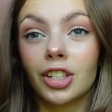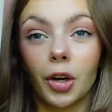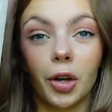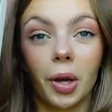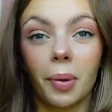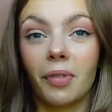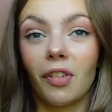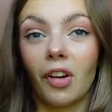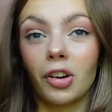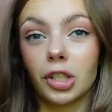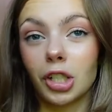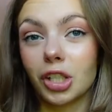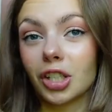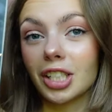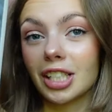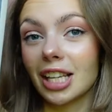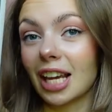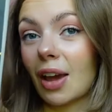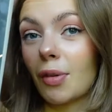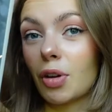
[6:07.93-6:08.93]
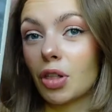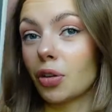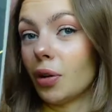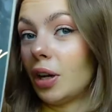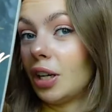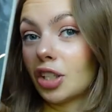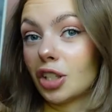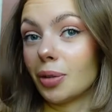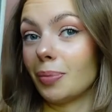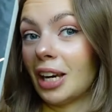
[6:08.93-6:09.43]
Don't get me wrong, just because I gave it
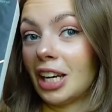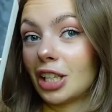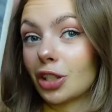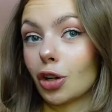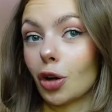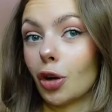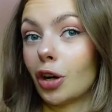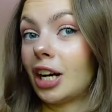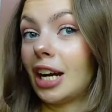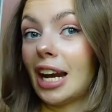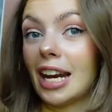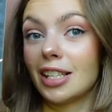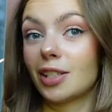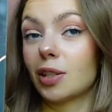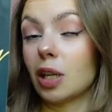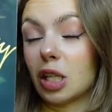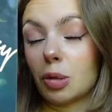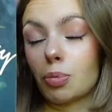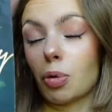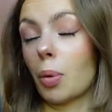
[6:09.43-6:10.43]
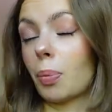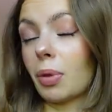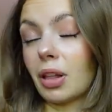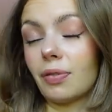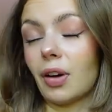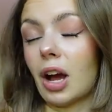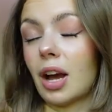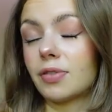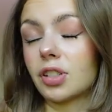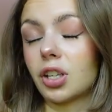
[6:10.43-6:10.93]
3 doesn't mean it's good. It's probably
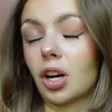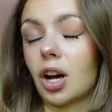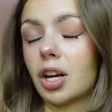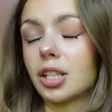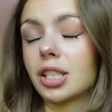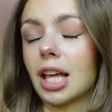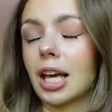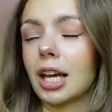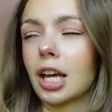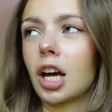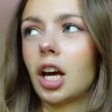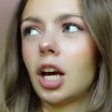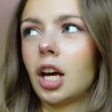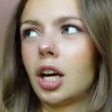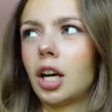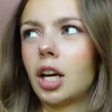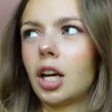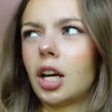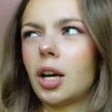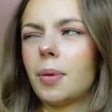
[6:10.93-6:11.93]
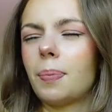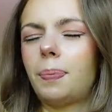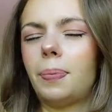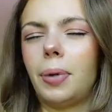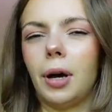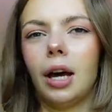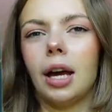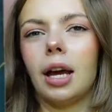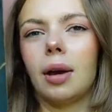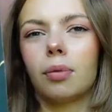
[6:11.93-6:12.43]
5 stars, like,
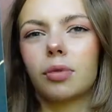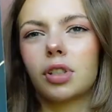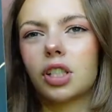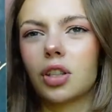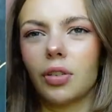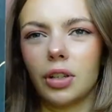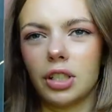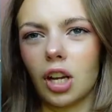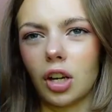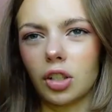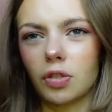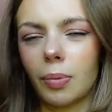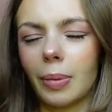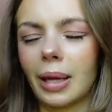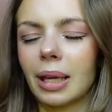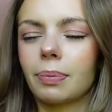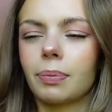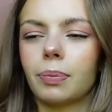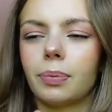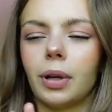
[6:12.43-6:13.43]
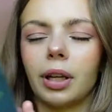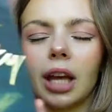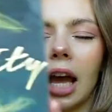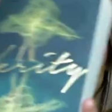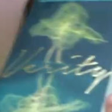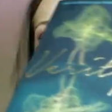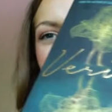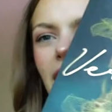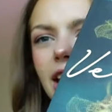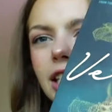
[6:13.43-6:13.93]
but it was 3 stars for me. But yeah,
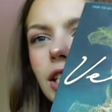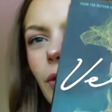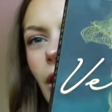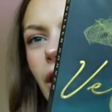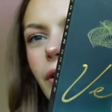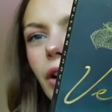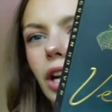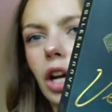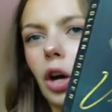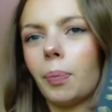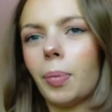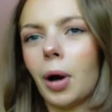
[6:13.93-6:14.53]
it's a very, very good